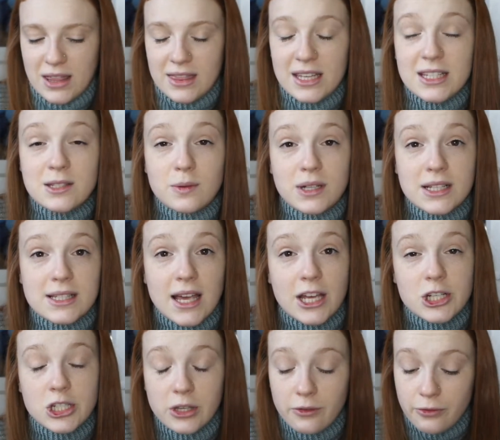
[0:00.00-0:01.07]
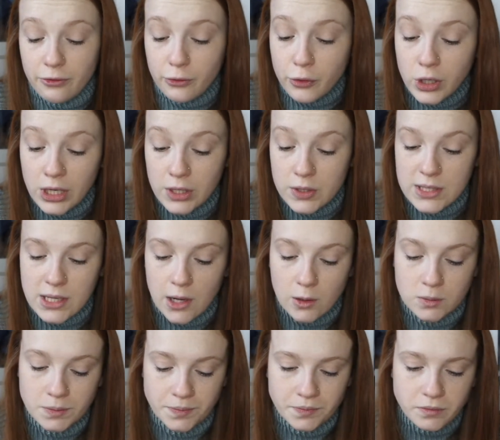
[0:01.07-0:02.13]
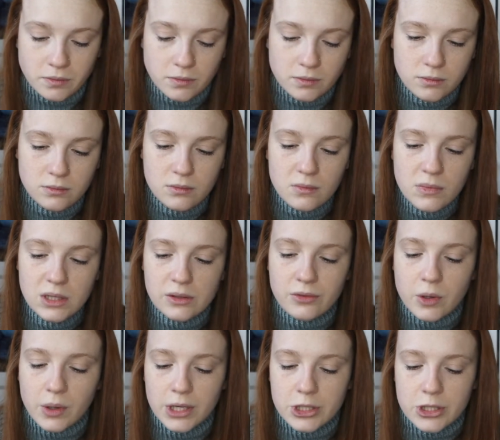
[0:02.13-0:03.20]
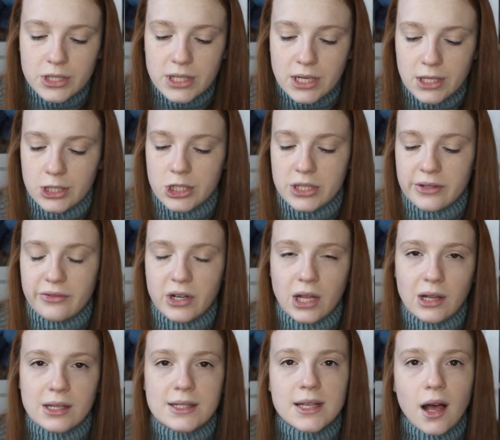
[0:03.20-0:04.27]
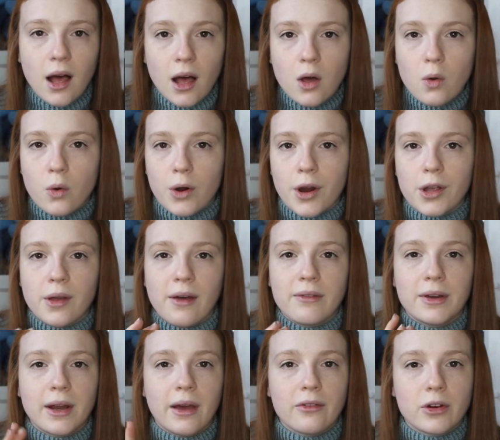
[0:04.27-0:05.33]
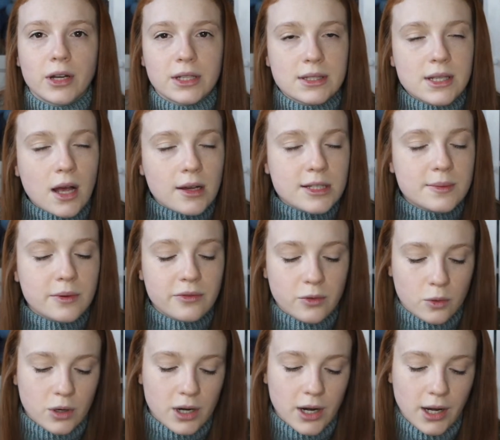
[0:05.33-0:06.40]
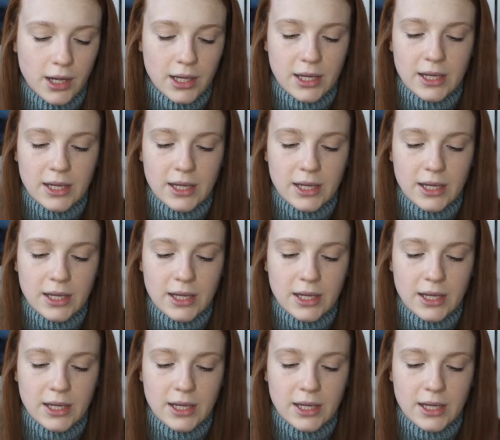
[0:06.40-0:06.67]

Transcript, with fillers: This one is actually free, so if you're interested in just a vanilla sock or you haven't ever knit socks before,